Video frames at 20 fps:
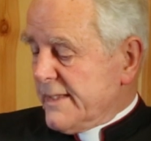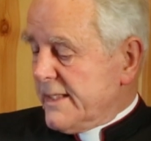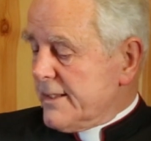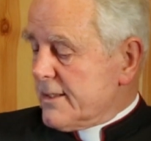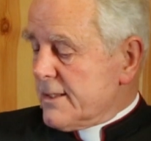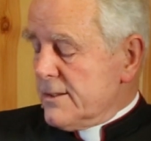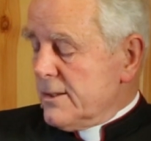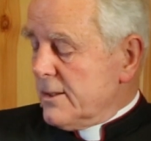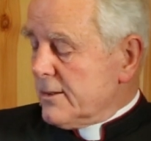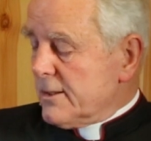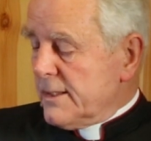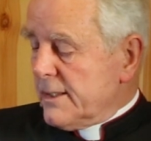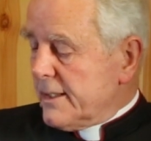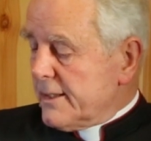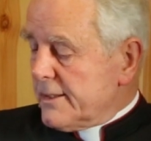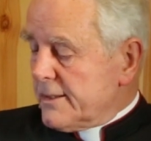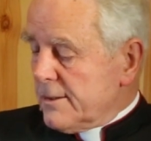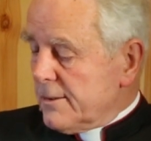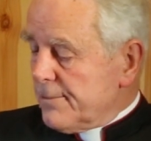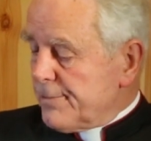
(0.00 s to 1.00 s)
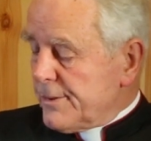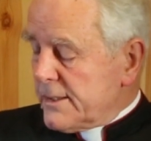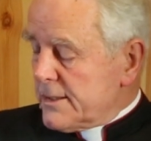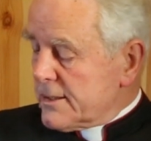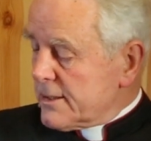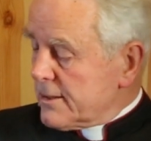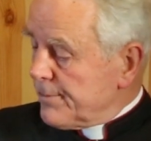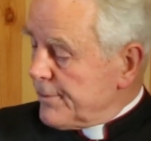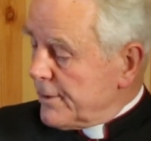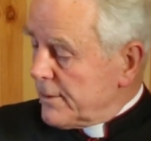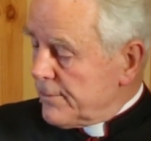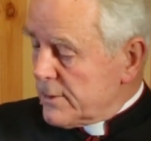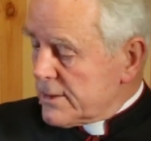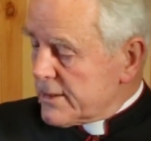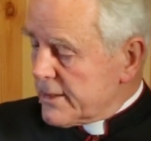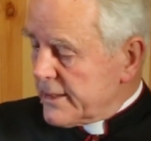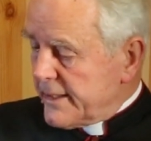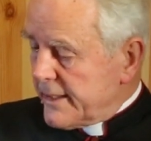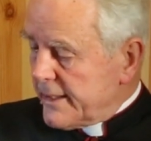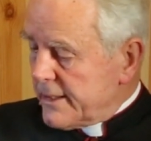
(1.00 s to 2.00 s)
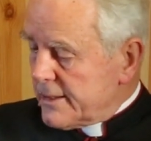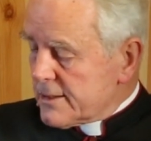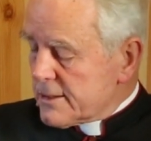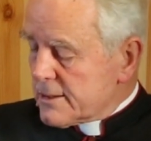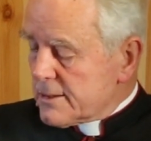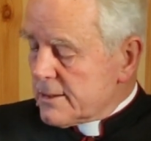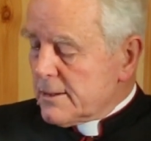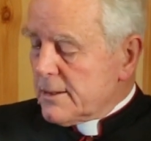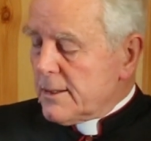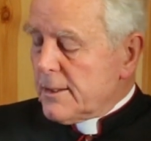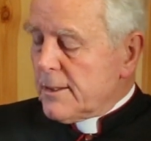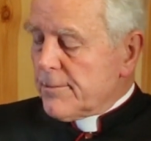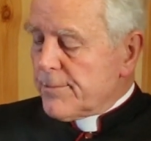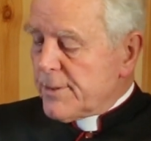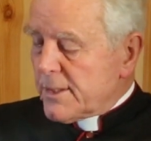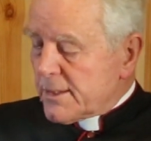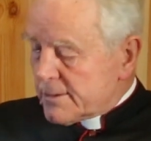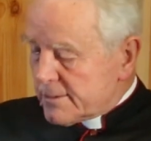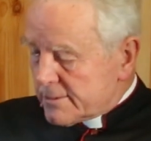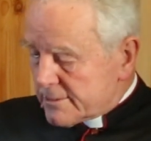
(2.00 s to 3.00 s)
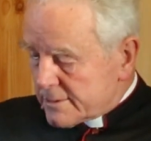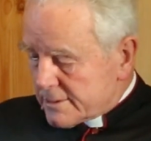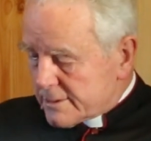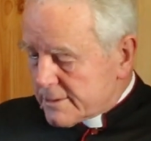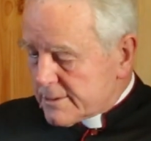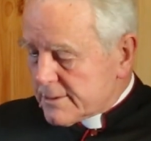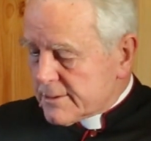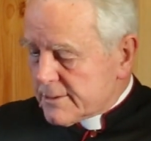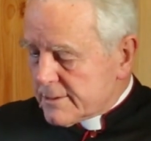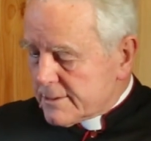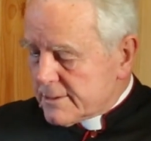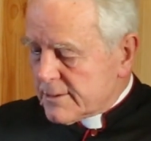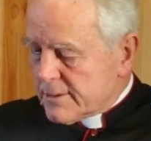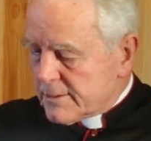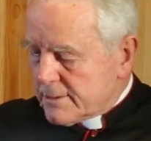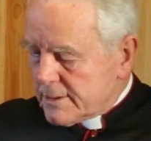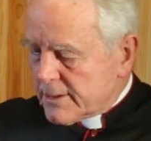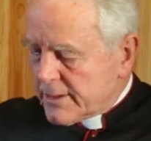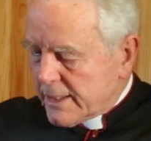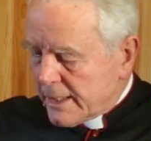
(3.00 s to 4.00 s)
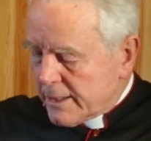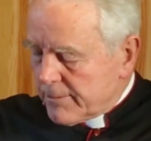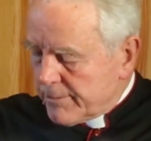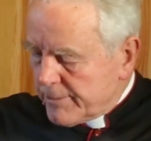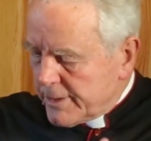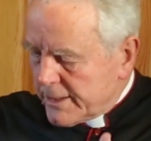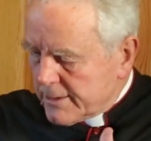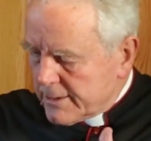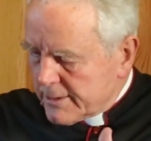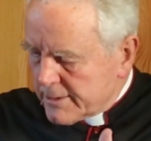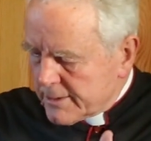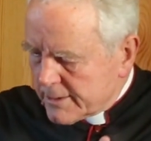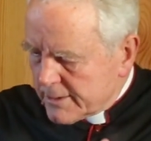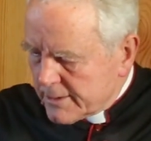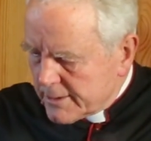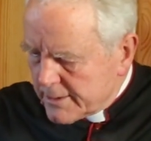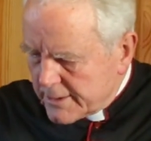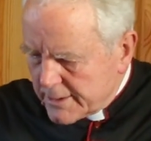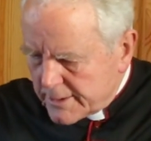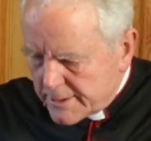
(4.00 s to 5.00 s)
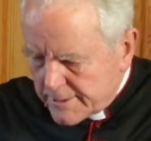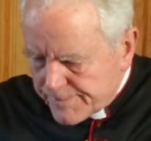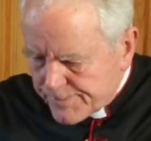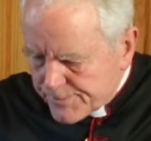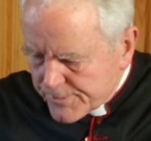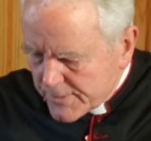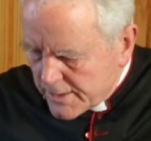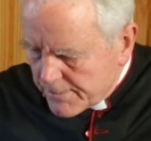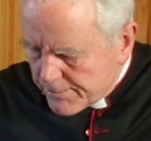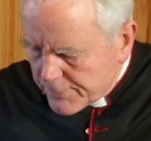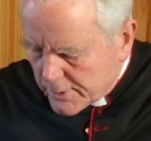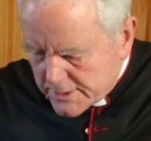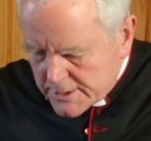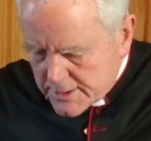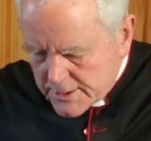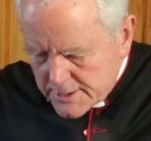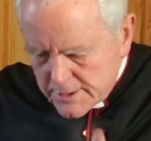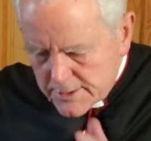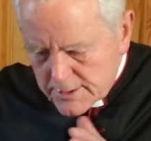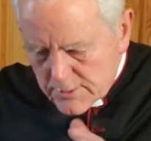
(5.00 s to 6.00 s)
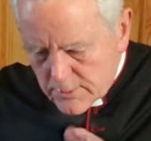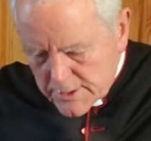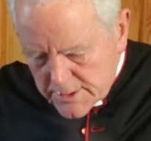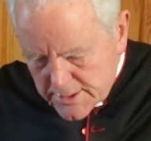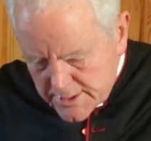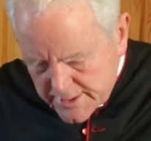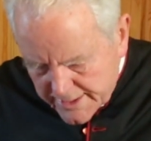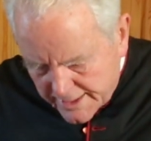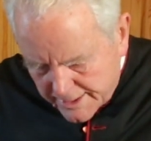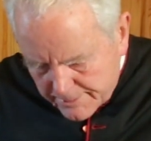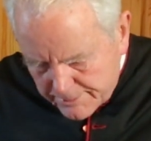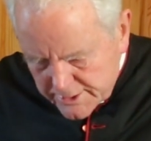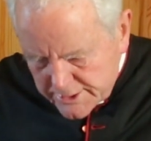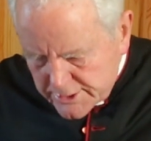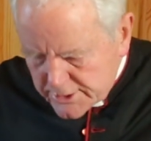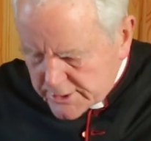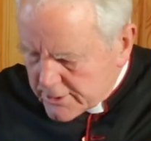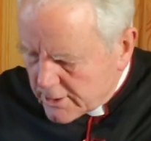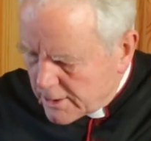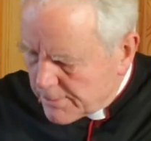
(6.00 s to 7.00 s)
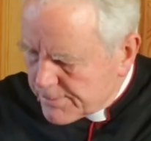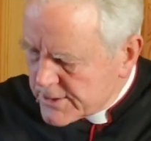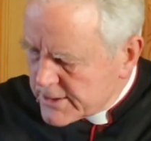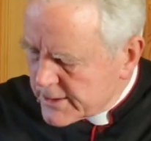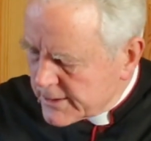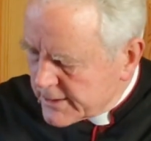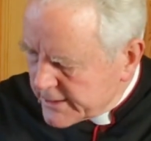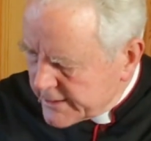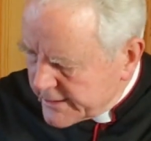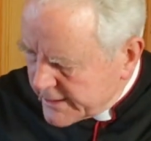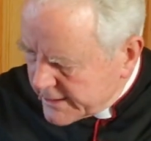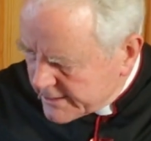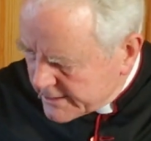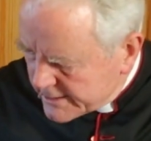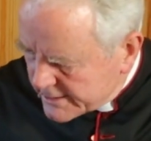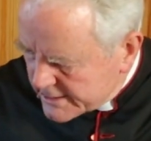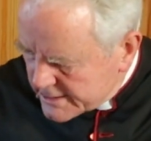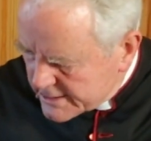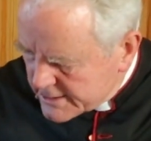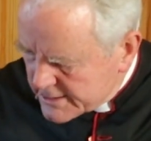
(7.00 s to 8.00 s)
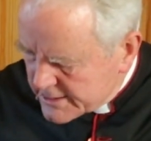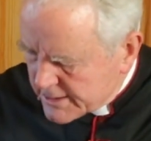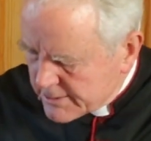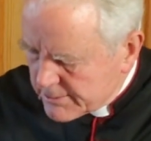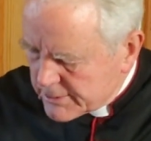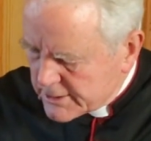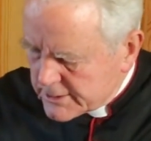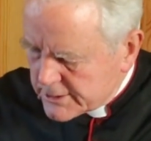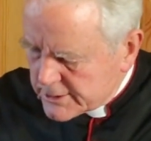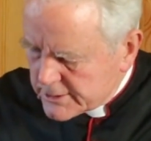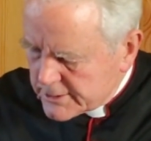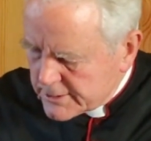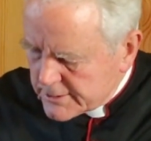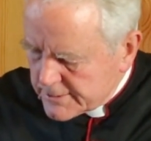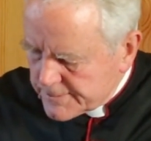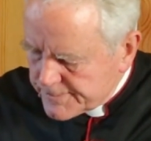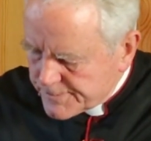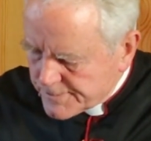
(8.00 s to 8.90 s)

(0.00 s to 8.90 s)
It's not an ideal peace. The Pope was against, but that meant that the Protestants were established opposite the Catholics established.